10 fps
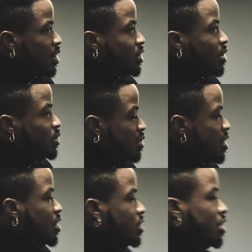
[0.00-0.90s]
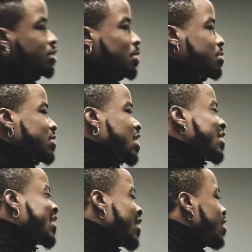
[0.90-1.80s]
years old, 20 years old. He's supposed to be
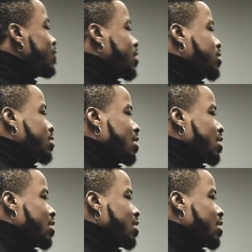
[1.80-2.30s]
taking care of us.